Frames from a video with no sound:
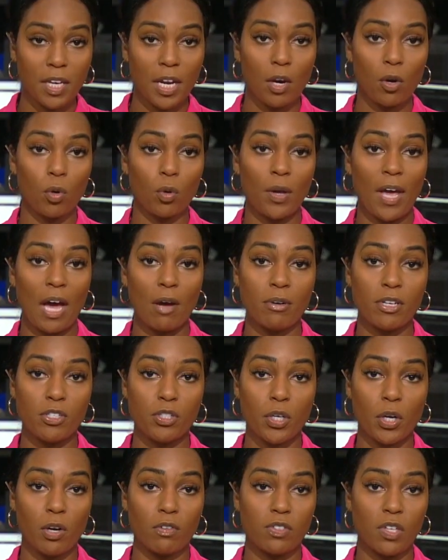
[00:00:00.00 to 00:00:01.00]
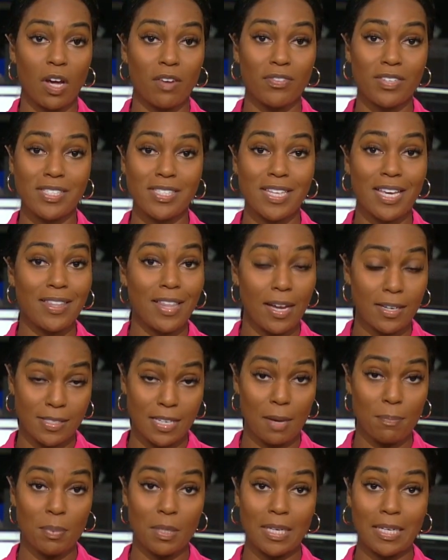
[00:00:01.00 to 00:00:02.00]
the Carroll County Sheriff's Office say that
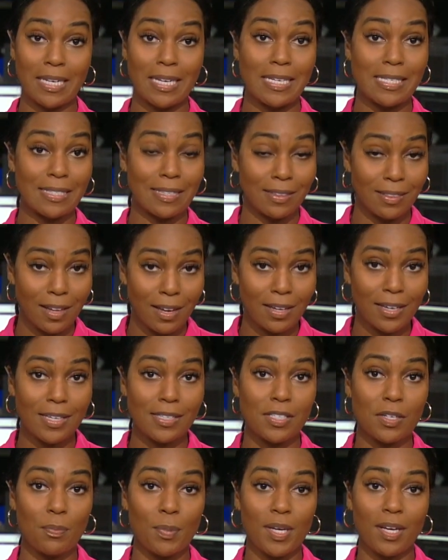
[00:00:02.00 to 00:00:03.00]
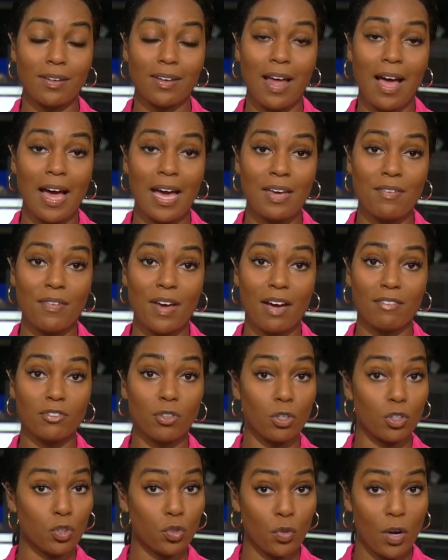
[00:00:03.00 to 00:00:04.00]
deputy is lucky to be alive
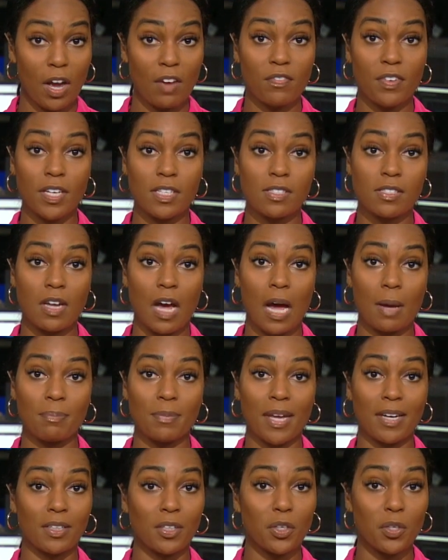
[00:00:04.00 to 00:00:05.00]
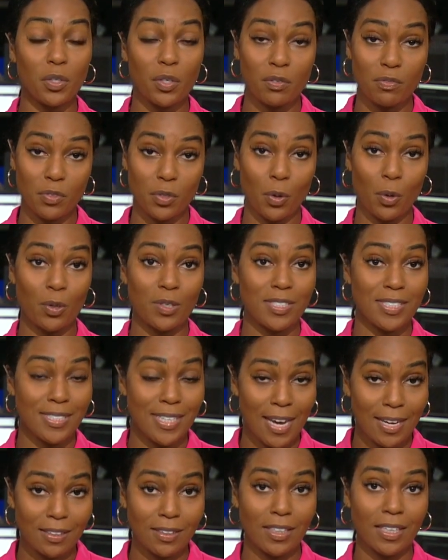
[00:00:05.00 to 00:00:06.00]
after a traffic stop that could have turned
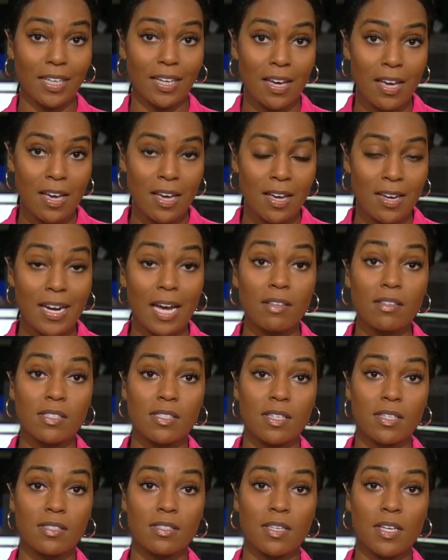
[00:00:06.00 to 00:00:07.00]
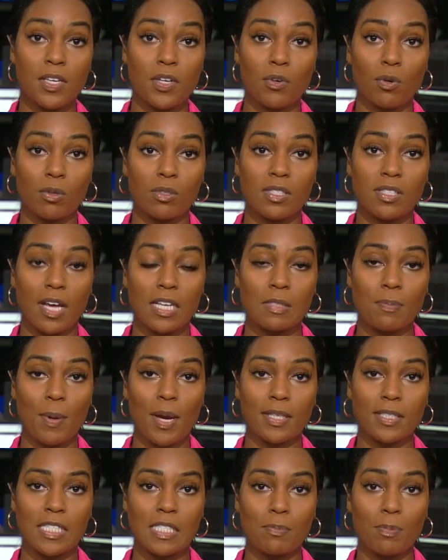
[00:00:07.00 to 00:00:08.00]
deadly. Now the sixteen-year-old
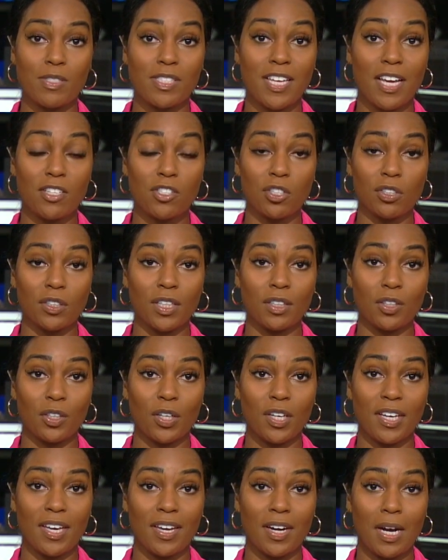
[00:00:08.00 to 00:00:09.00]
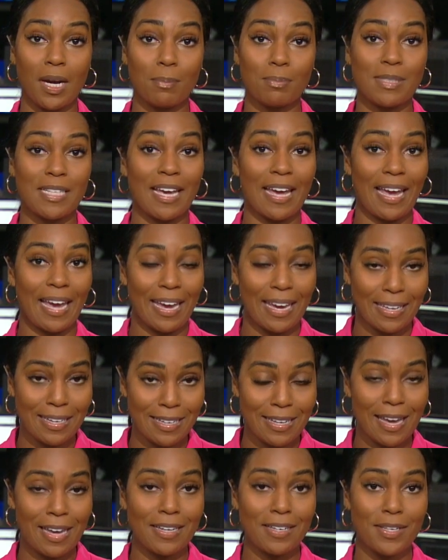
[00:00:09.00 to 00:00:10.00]
suspect is potentially looking at up to
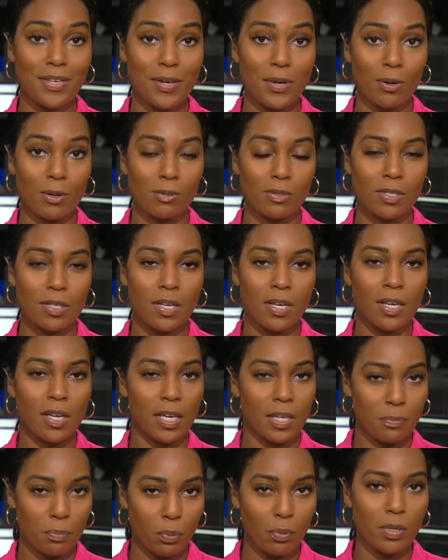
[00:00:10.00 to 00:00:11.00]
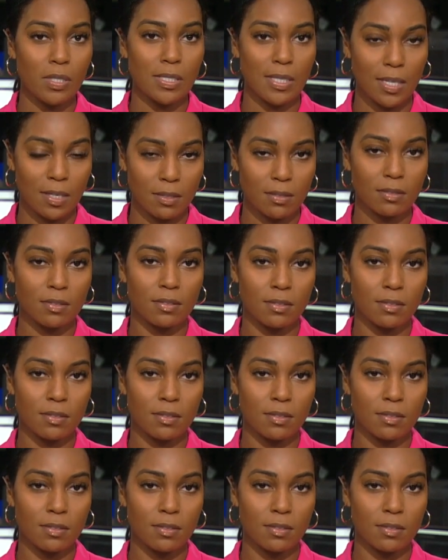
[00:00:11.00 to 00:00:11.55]
eighty-eight years in prison.